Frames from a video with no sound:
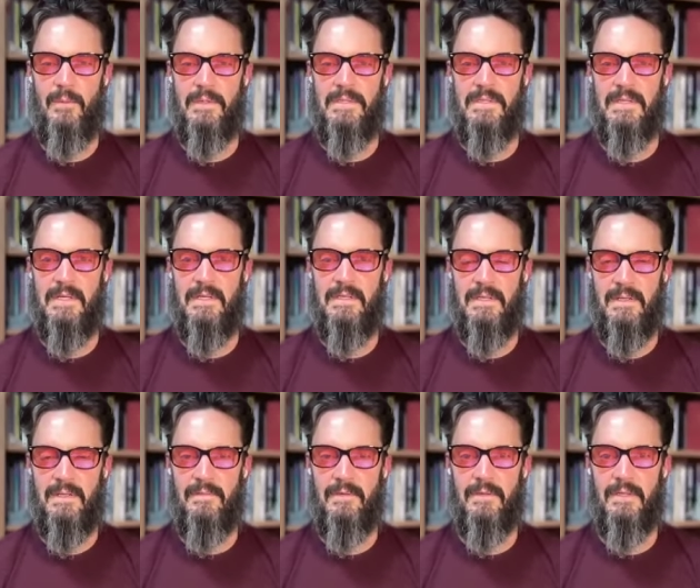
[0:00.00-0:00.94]
Can we see
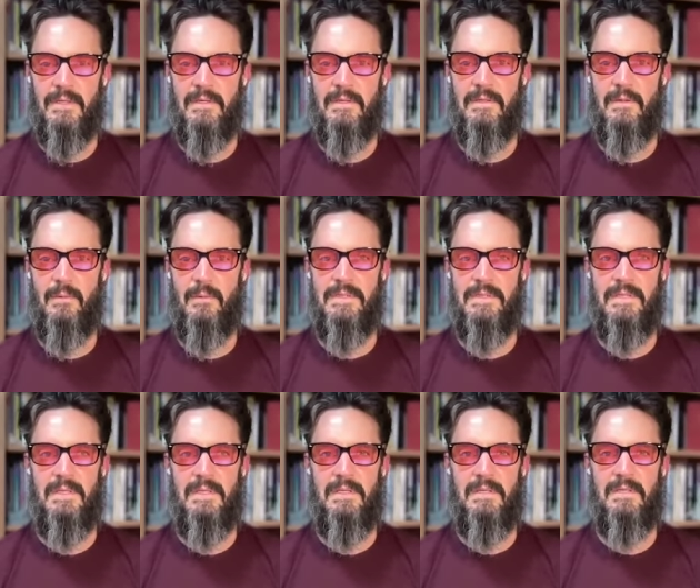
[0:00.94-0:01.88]
it differently? Can we
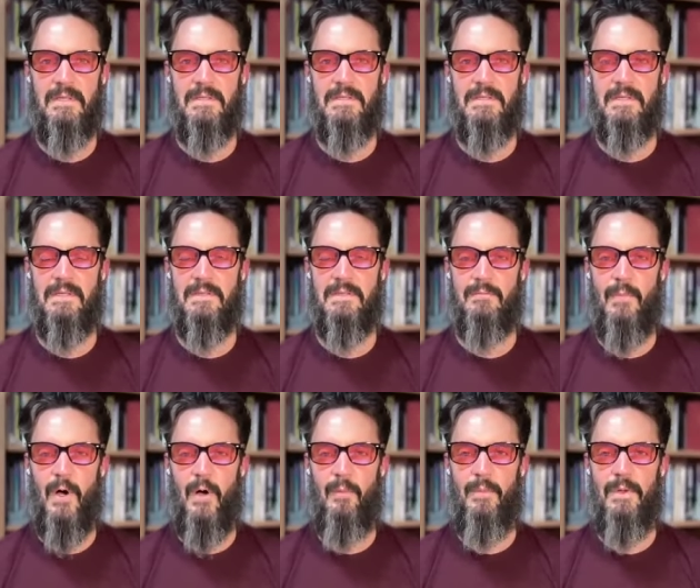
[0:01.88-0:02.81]
see
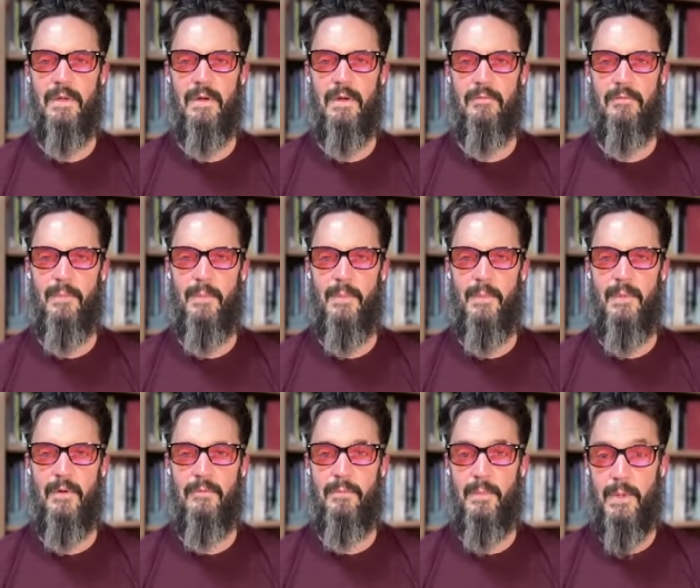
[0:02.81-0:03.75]
this moment of
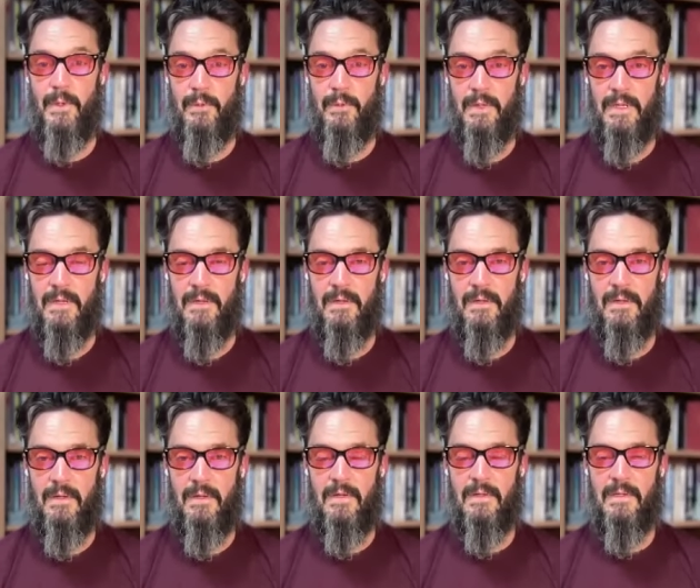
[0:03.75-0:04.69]
of
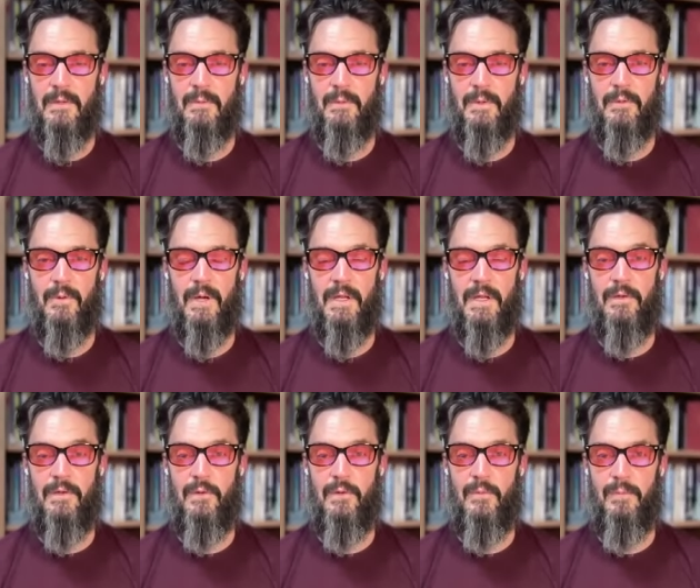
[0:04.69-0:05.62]
beauty? Can we
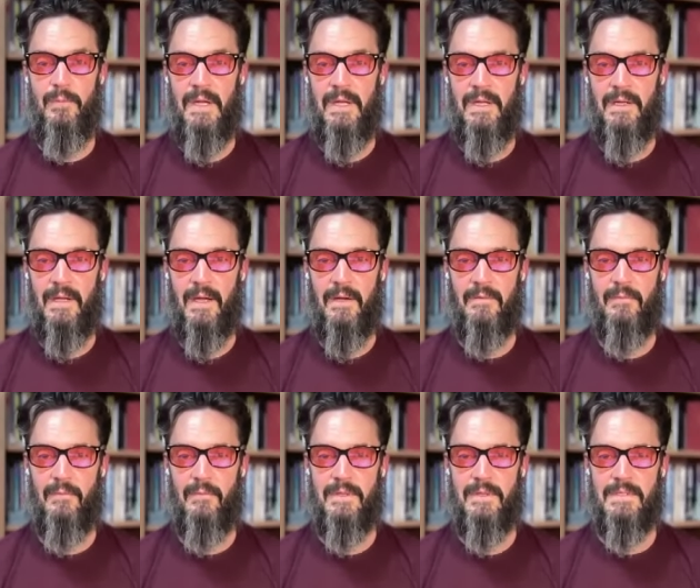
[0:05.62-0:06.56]
create a new meaning
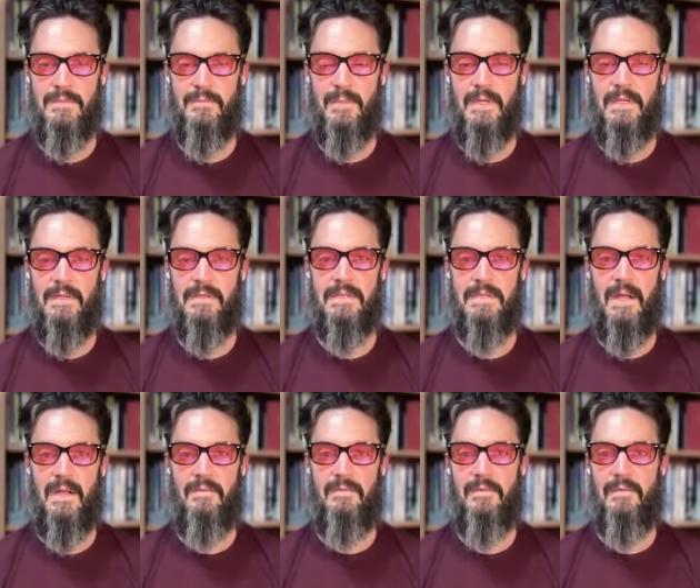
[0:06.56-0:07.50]
out of what this
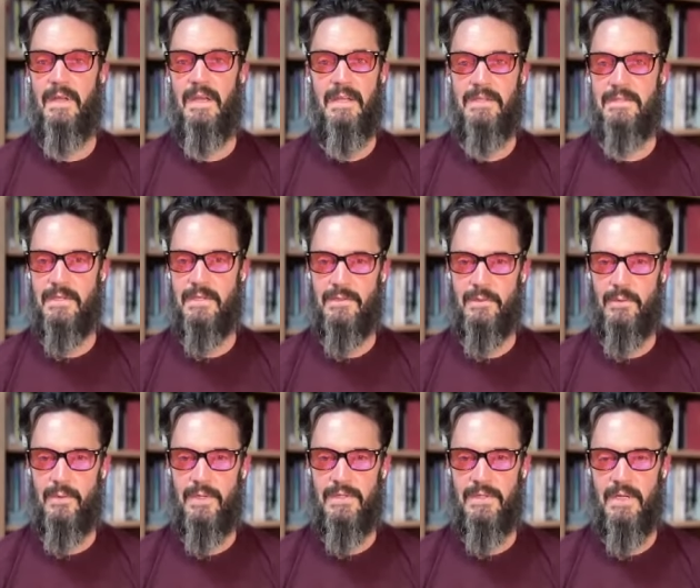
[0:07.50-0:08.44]
means, out of any
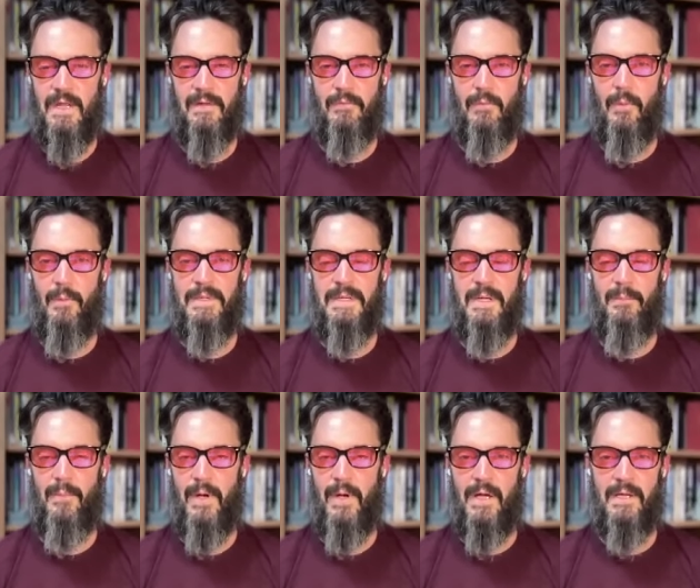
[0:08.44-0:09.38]
situation, out of what we
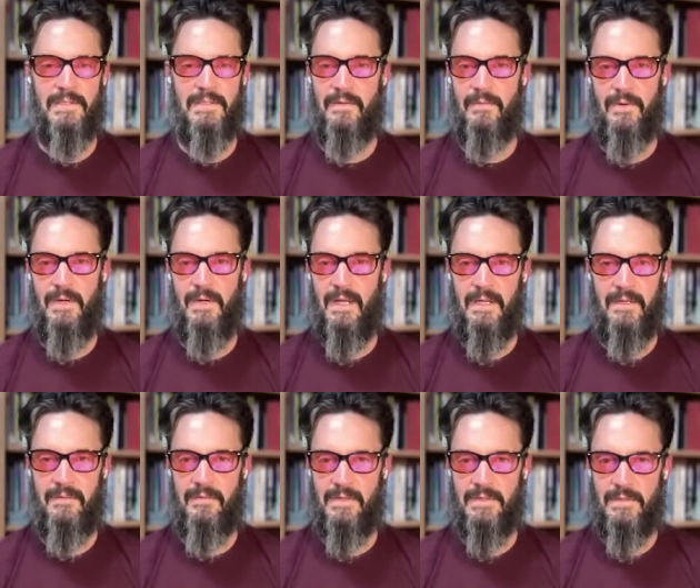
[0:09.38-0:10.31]
deem positive or
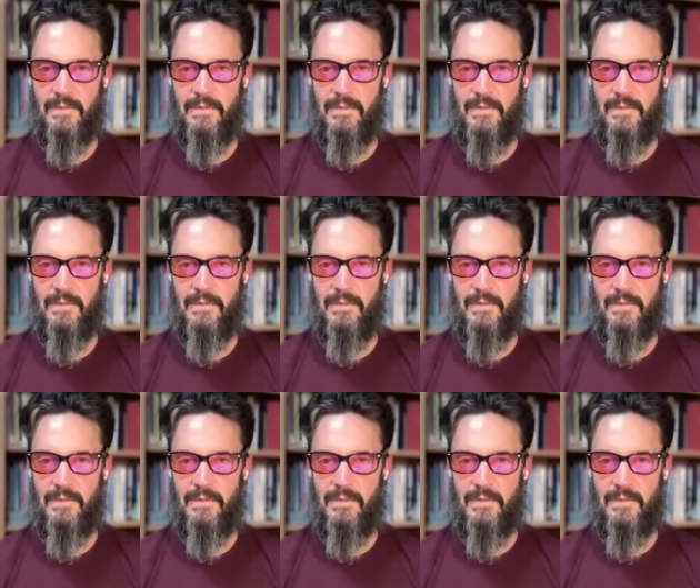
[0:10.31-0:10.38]
negative?